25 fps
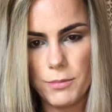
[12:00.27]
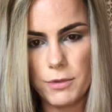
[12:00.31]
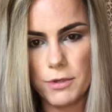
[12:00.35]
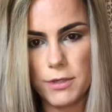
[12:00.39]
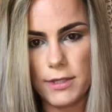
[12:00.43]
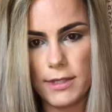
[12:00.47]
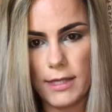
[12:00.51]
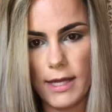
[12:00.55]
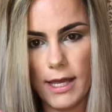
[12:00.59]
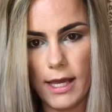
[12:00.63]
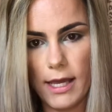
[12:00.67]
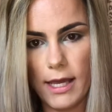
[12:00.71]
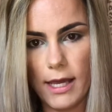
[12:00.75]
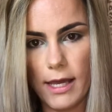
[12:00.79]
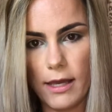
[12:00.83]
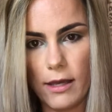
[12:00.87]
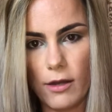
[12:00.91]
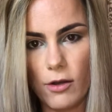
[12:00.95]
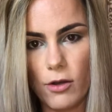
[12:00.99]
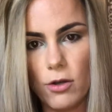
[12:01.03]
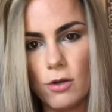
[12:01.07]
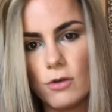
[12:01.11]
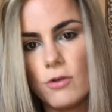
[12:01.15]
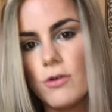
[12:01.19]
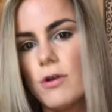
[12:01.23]
Stay Ink
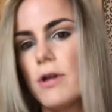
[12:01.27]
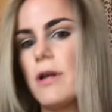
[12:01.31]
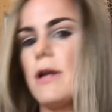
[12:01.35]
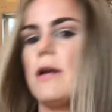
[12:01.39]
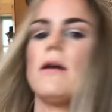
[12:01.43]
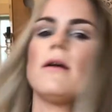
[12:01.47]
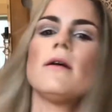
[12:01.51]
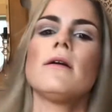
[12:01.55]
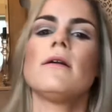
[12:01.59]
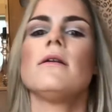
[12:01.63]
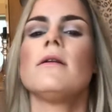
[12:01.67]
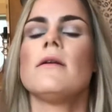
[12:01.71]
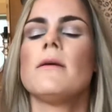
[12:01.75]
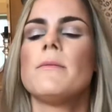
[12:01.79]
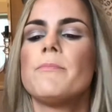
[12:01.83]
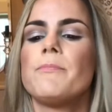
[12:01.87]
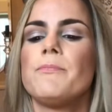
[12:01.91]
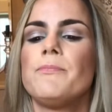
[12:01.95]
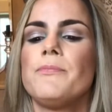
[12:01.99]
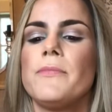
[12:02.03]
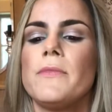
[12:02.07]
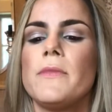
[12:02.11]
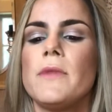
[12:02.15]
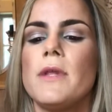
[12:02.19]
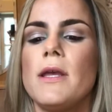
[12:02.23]
Crayon.
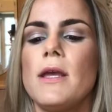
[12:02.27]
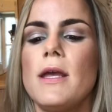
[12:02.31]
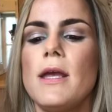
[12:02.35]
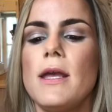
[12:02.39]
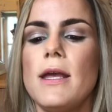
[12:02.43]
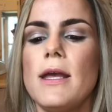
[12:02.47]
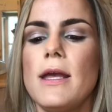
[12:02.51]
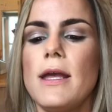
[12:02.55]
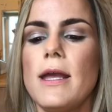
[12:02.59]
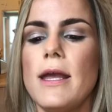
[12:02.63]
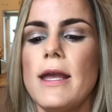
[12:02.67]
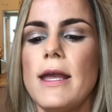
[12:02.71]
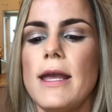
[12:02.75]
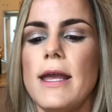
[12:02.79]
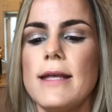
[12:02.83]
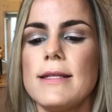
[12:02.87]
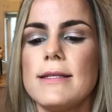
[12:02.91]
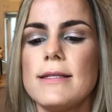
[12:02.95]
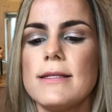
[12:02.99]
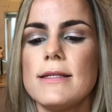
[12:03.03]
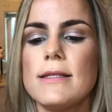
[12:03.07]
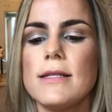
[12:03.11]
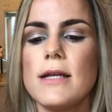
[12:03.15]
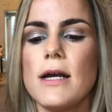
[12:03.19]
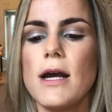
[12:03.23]
It's
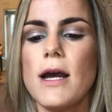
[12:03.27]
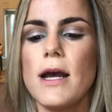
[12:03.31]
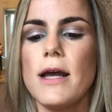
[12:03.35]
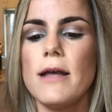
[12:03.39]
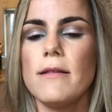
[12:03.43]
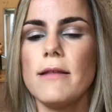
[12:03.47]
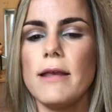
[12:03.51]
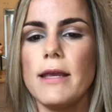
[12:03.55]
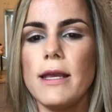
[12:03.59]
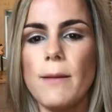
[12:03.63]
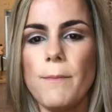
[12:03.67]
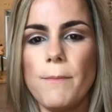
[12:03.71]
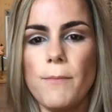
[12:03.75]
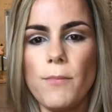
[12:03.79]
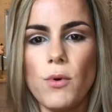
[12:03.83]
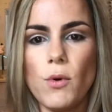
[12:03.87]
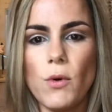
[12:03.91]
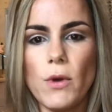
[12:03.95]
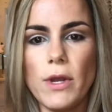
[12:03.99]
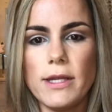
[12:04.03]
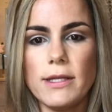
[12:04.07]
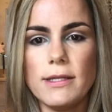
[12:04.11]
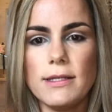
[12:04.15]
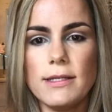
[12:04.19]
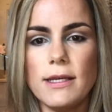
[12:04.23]
not like
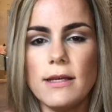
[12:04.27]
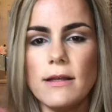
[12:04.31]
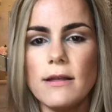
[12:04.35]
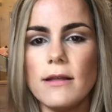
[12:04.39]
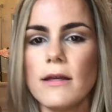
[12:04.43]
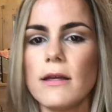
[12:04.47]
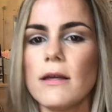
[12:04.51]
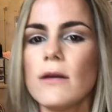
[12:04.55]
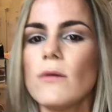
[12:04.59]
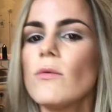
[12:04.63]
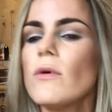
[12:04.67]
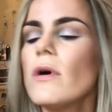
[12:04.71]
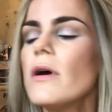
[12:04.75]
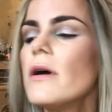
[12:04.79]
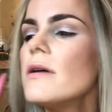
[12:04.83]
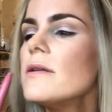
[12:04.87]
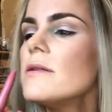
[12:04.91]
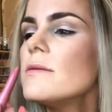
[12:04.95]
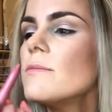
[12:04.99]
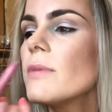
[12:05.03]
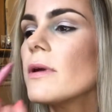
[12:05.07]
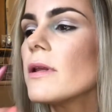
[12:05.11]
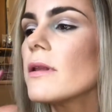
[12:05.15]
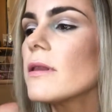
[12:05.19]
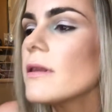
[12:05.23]
pointy like it was,
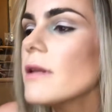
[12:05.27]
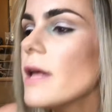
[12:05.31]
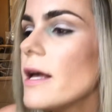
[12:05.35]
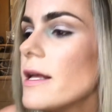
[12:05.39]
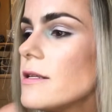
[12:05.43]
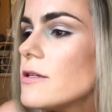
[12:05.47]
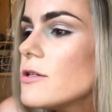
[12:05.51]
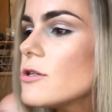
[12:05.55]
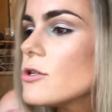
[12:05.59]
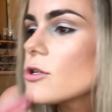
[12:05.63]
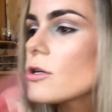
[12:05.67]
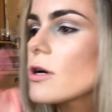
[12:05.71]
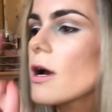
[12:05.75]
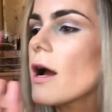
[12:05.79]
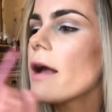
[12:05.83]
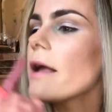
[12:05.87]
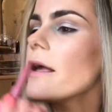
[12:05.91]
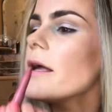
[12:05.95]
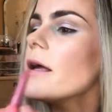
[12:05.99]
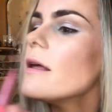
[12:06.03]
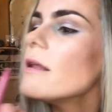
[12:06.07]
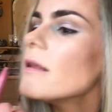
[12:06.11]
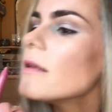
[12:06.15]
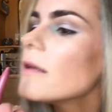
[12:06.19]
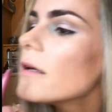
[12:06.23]
but let's try it.
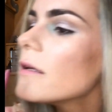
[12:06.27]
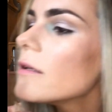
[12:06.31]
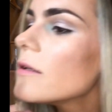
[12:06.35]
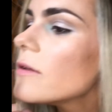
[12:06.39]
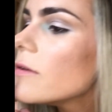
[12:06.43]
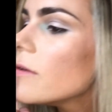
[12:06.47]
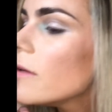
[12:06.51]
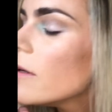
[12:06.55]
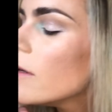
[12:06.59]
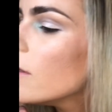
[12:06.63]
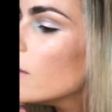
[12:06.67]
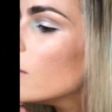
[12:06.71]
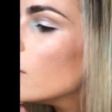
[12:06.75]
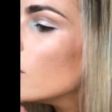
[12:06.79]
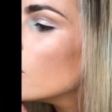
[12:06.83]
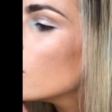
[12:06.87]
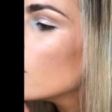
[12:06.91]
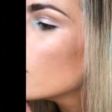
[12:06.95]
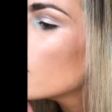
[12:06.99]
Let's do